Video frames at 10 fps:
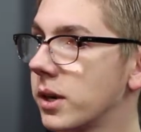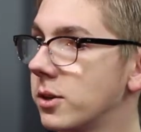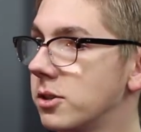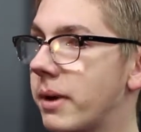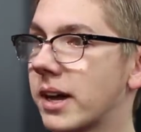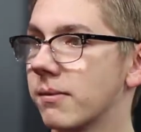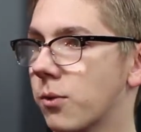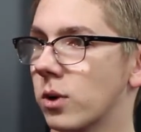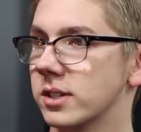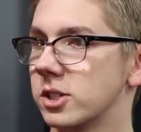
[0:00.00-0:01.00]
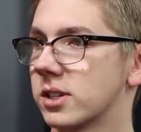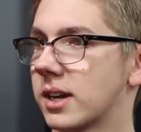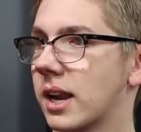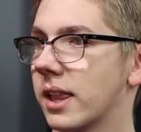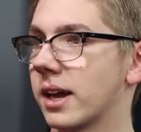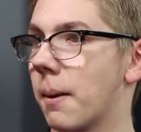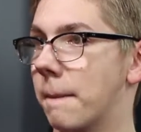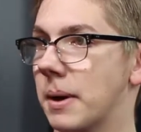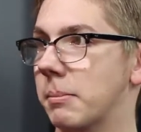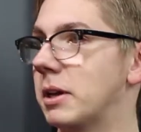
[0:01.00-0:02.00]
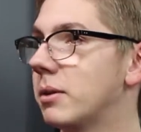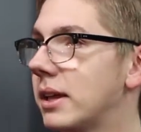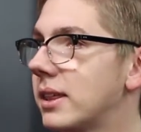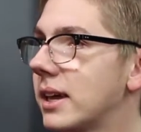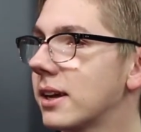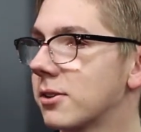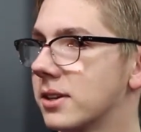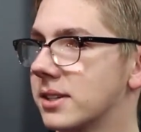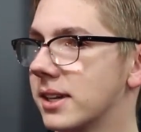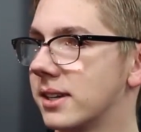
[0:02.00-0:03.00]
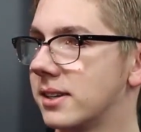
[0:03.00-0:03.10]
what do you do makeup for? Is it just kind of like a beauty thing, or is it...